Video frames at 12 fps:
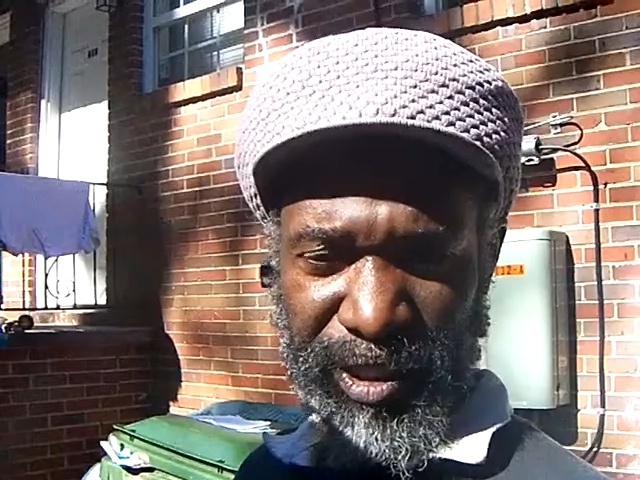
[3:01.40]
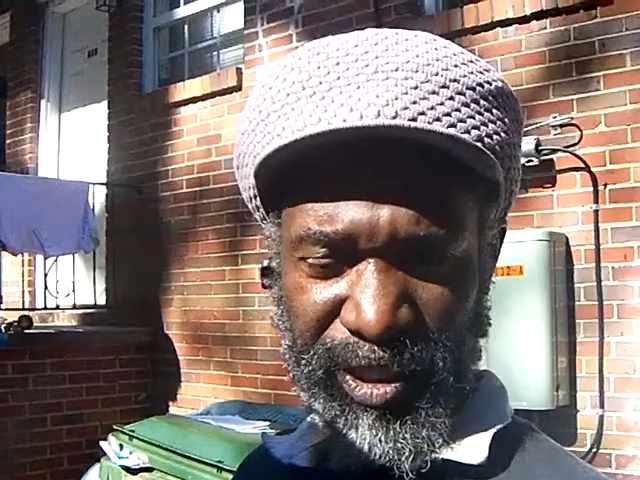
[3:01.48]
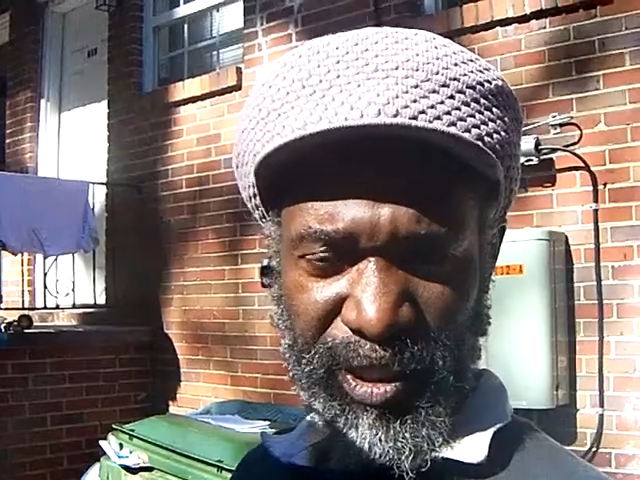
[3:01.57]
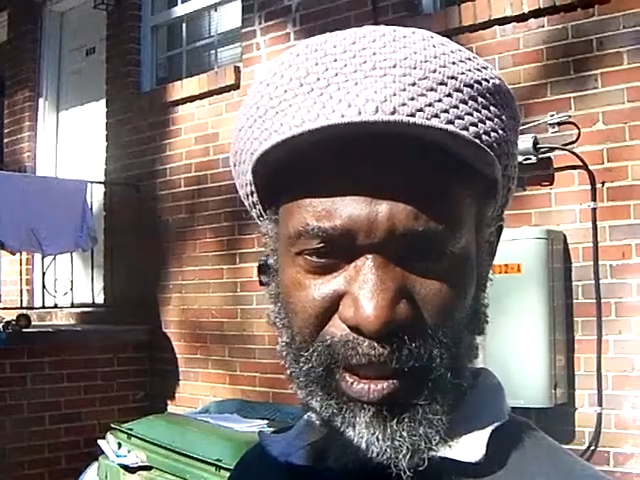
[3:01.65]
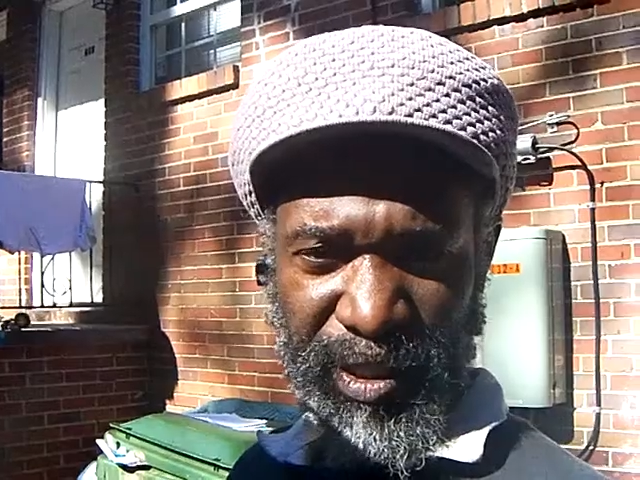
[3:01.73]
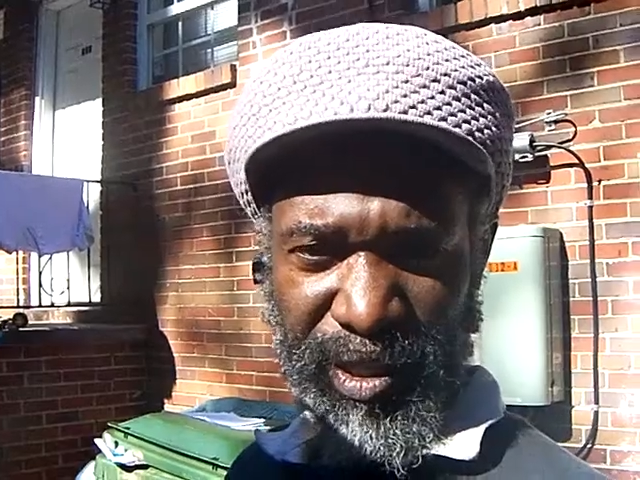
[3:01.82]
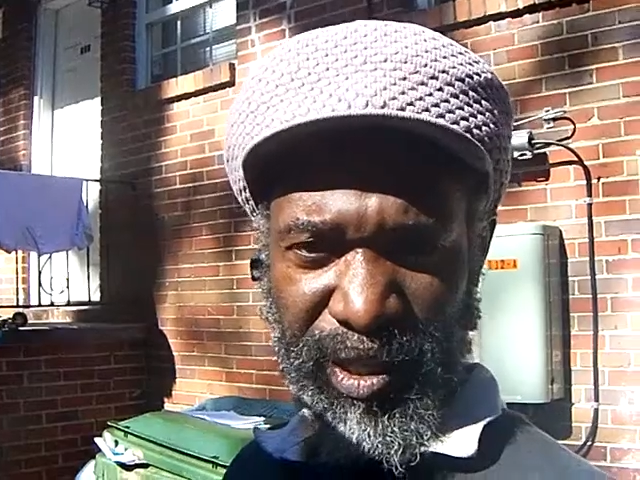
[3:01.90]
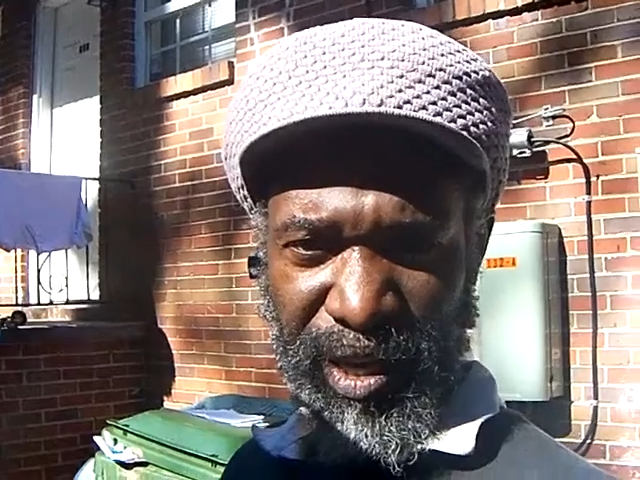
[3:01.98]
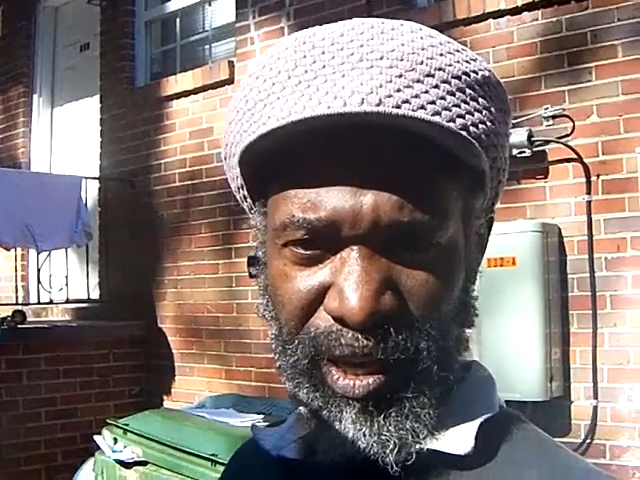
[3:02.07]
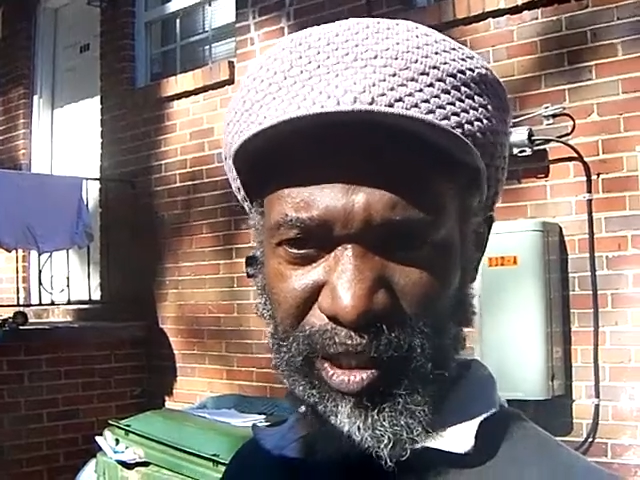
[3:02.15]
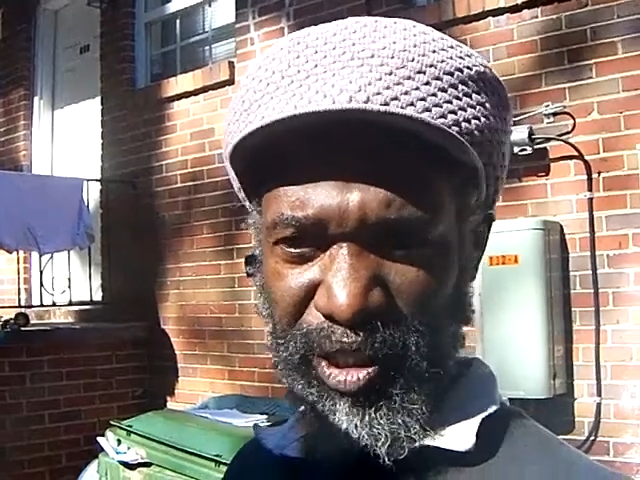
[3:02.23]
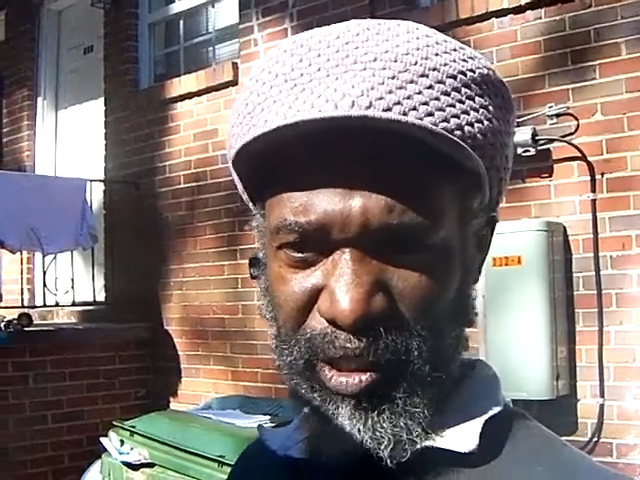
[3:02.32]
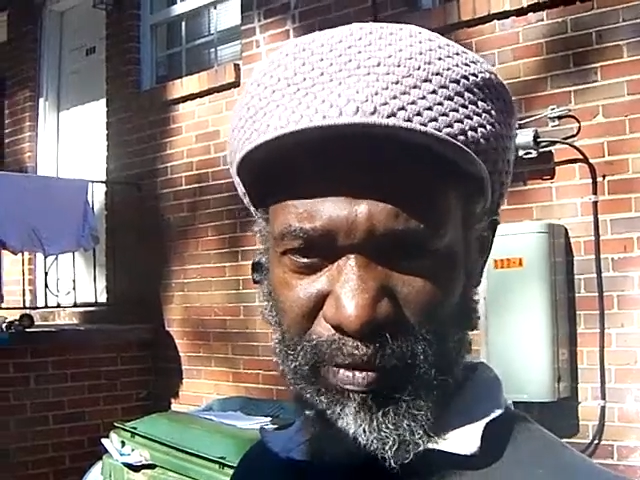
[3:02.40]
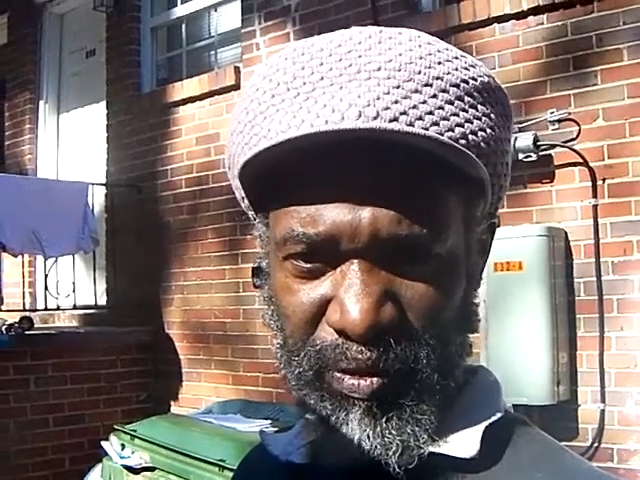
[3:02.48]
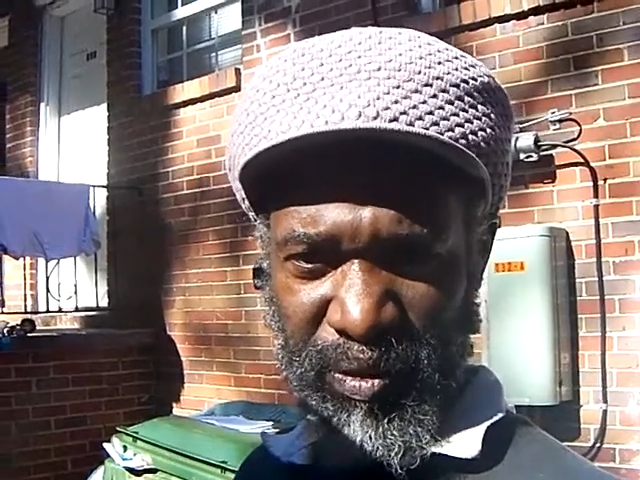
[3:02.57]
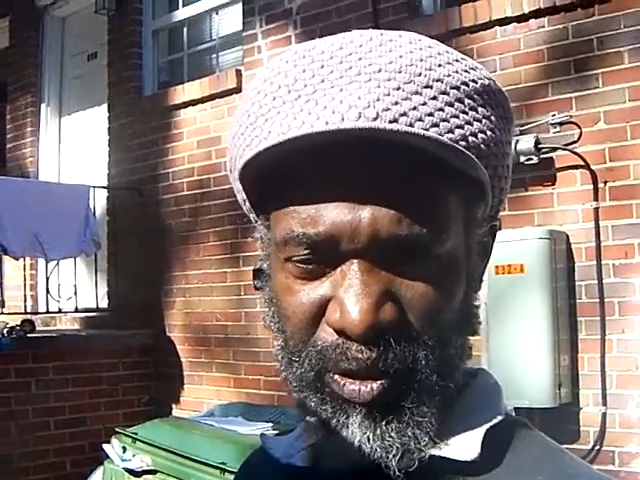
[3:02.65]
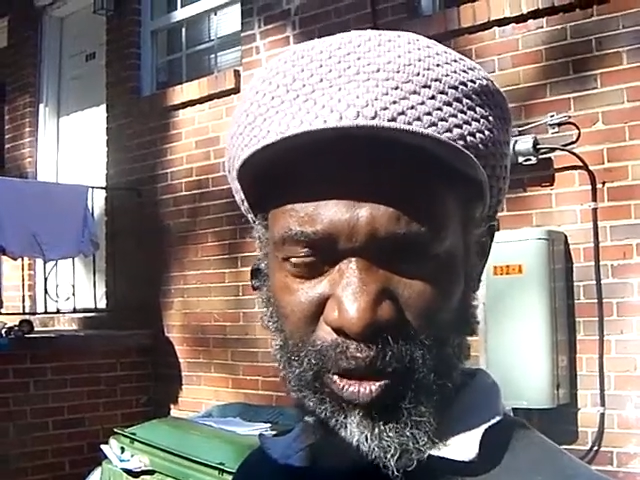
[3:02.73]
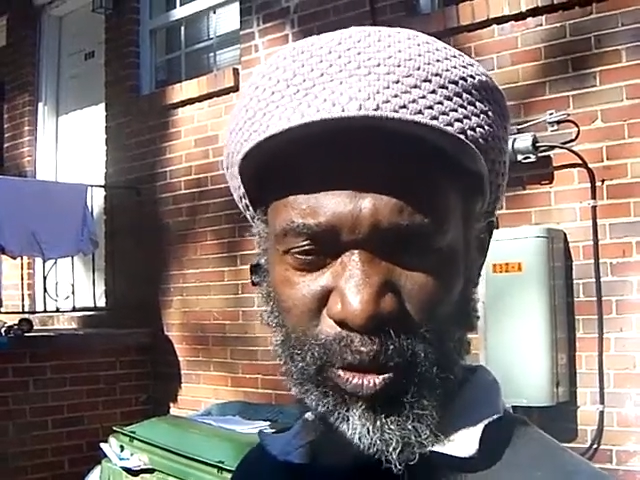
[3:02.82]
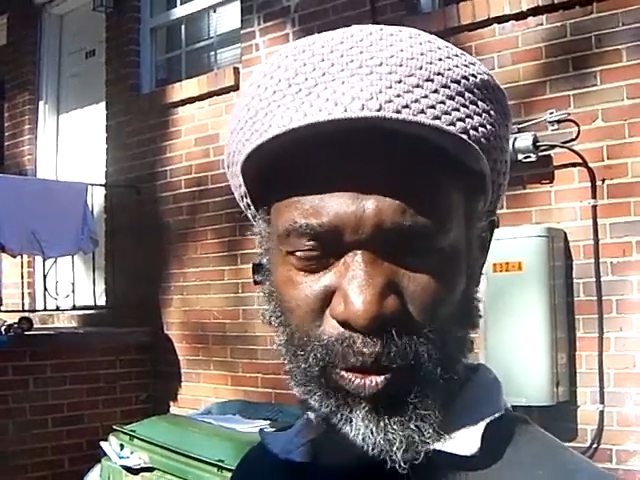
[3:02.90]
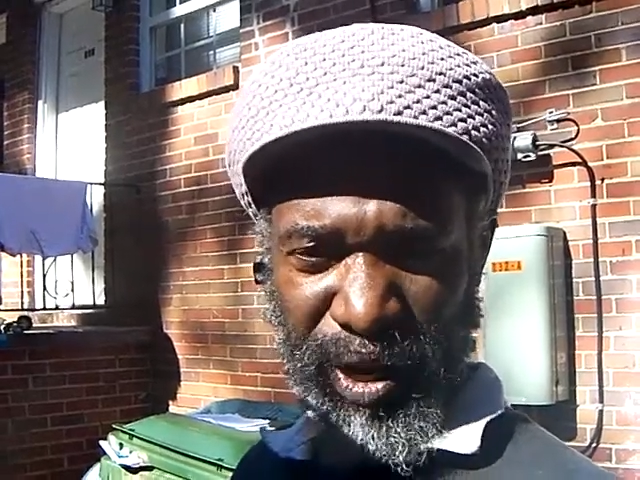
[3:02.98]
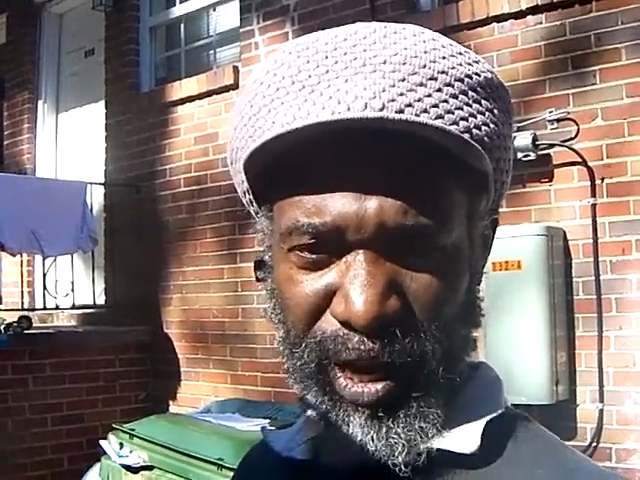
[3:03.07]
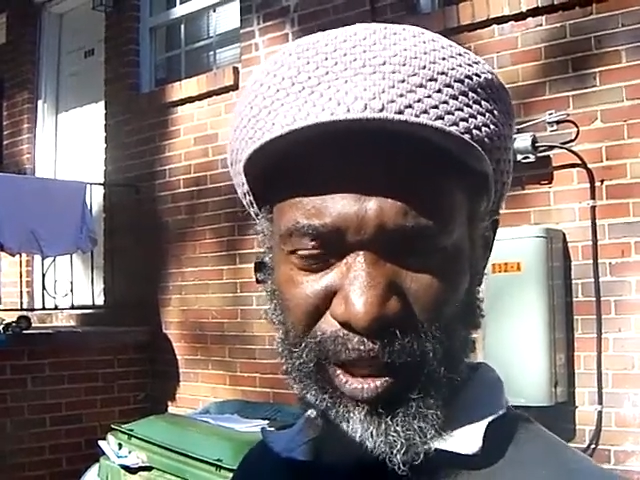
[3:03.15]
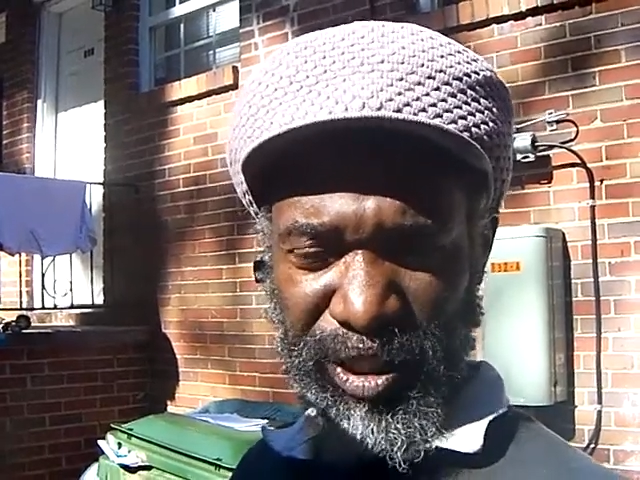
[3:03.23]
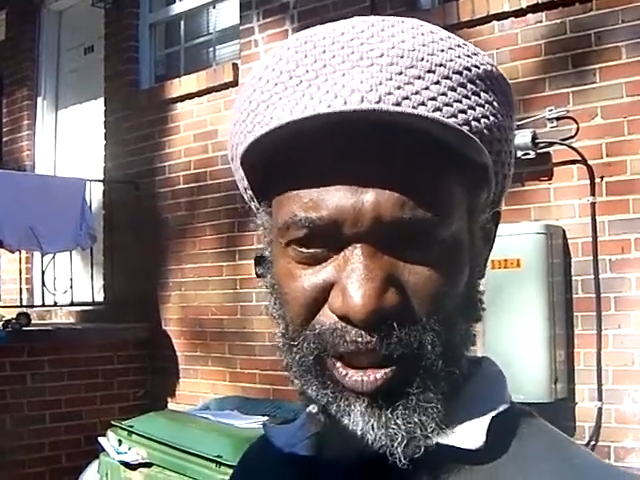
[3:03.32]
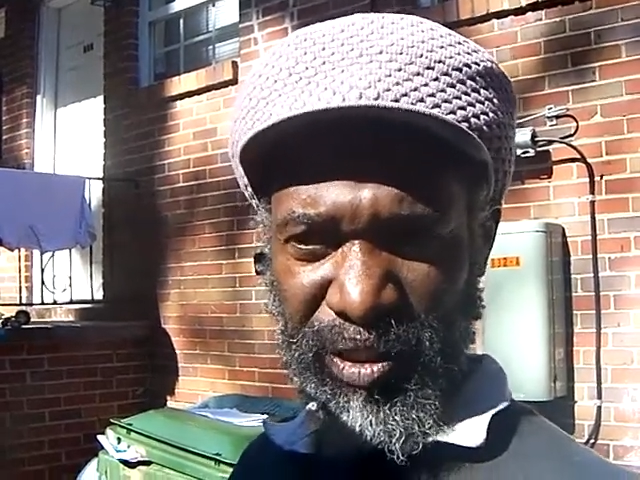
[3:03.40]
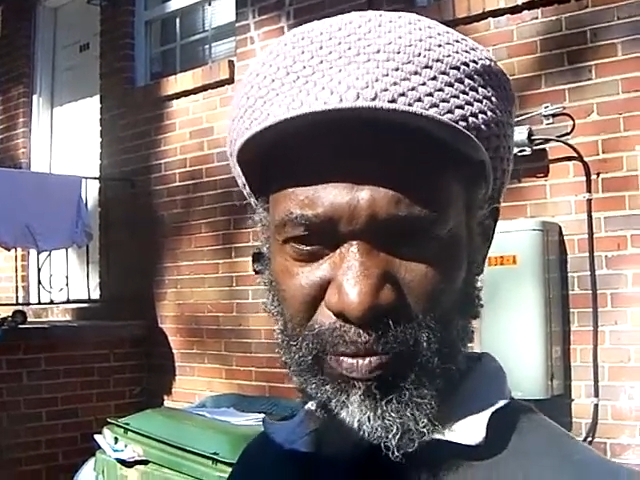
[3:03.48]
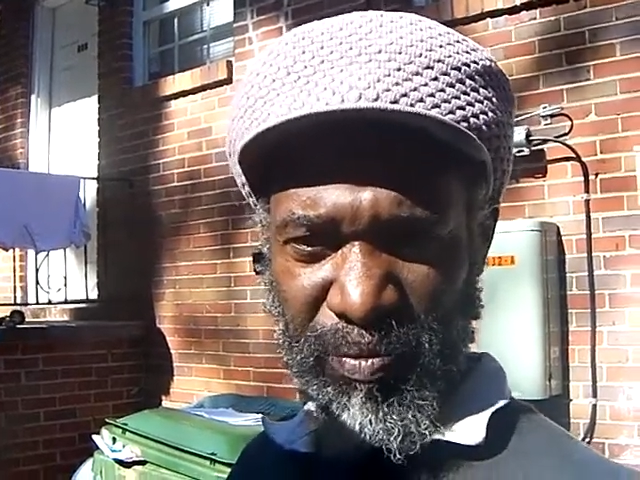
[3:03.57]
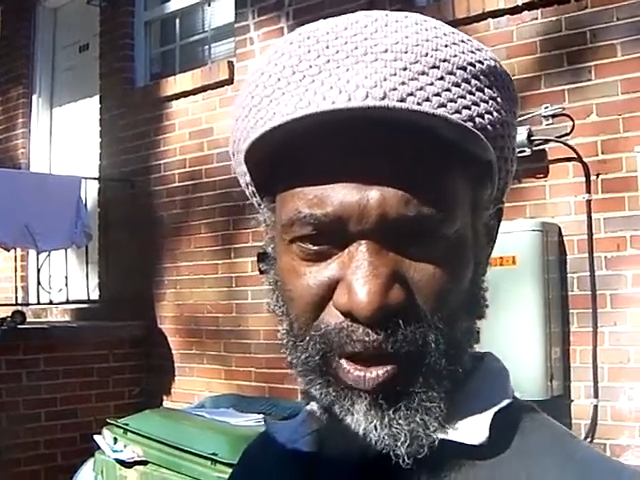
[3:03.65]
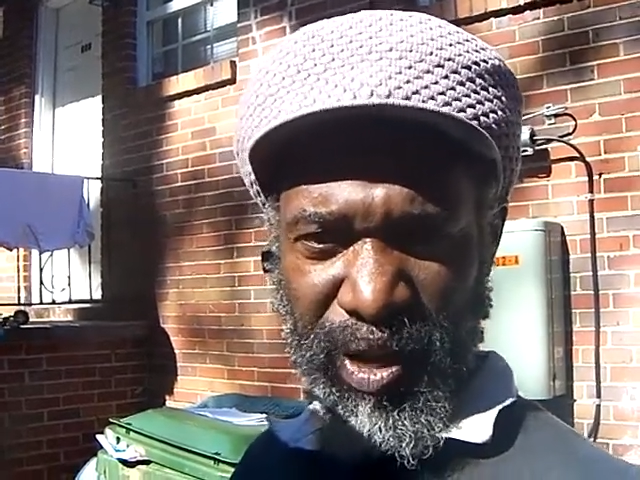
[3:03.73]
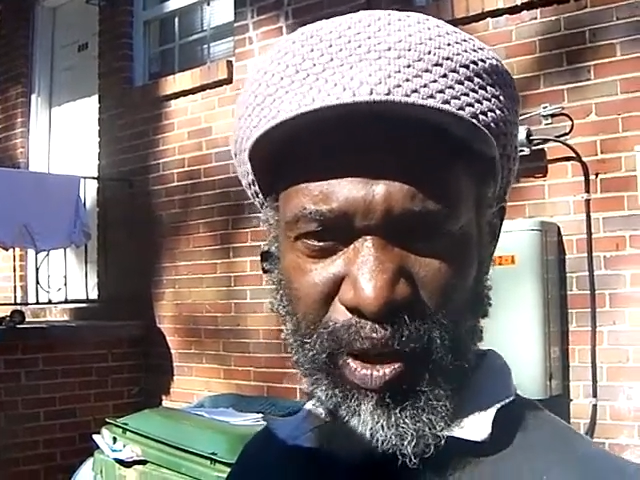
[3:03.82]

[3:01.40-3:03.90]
energy, the energy of stored energy.